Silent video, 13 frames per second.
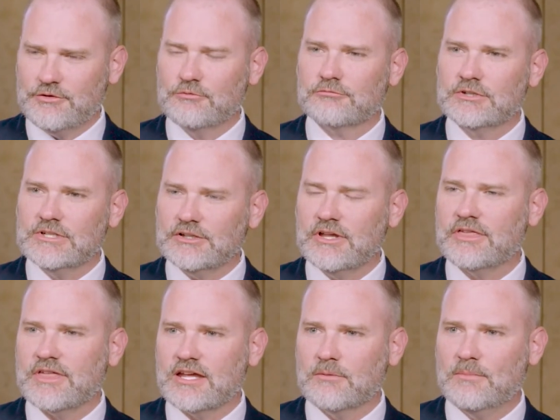you really
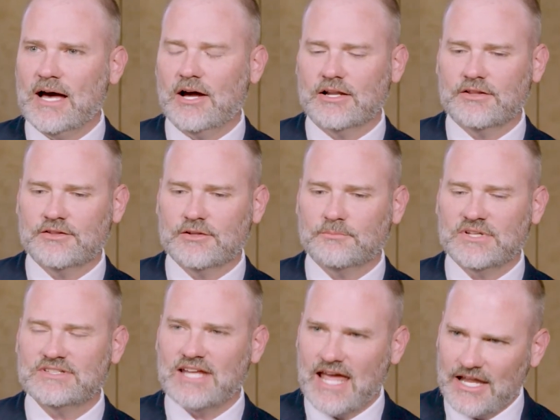think about it, the
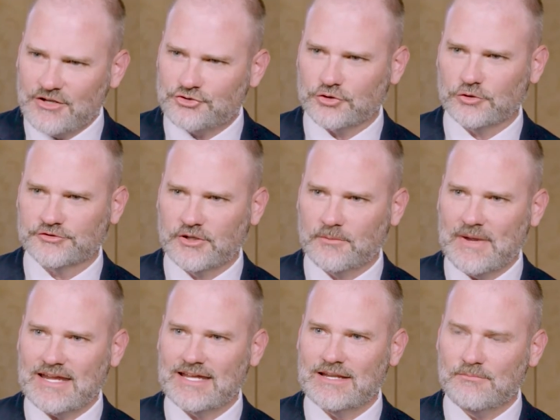potential to
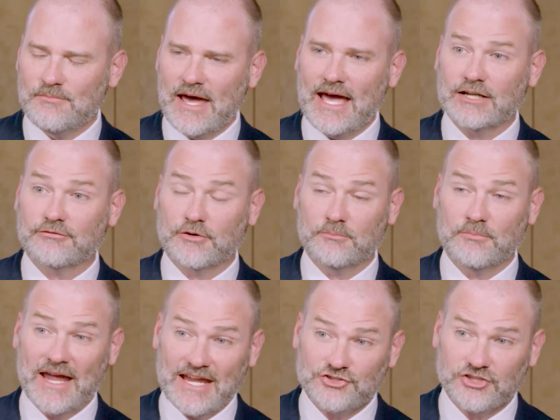make an impact for
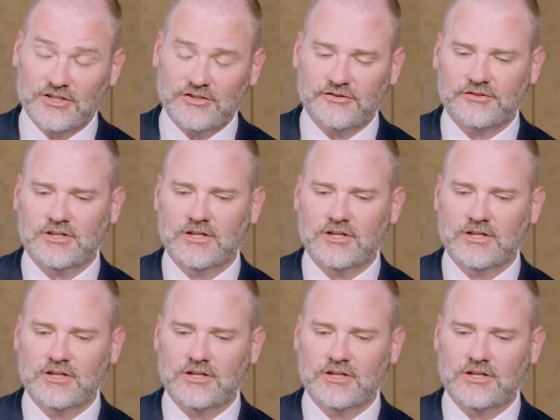patients